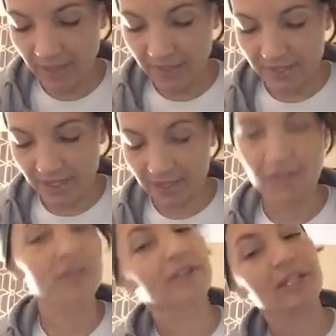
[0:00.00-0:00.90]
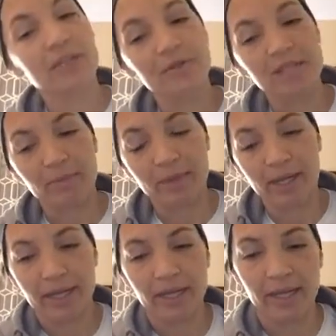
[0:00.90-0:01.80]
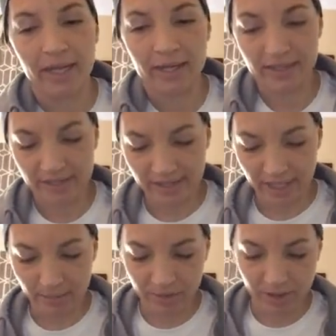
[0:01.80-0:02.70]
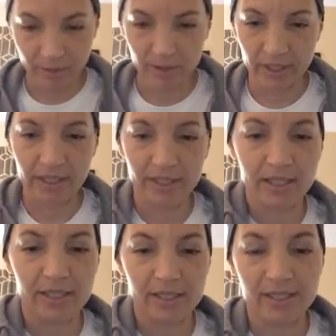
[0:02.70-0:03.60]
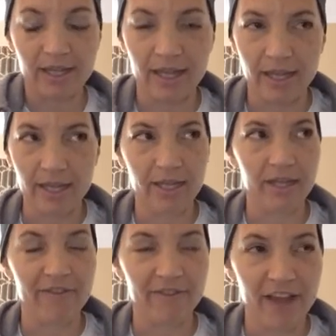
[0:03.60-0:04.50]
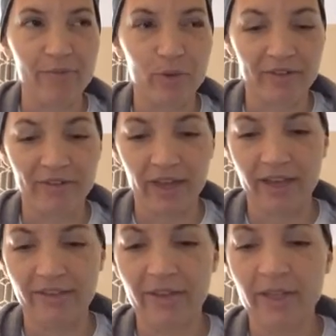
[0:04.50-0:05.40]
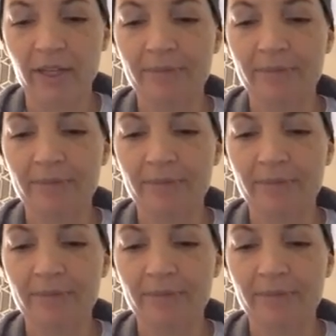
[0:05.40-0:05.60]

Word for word: I've said in other videos that my uh, stable number is a five point five.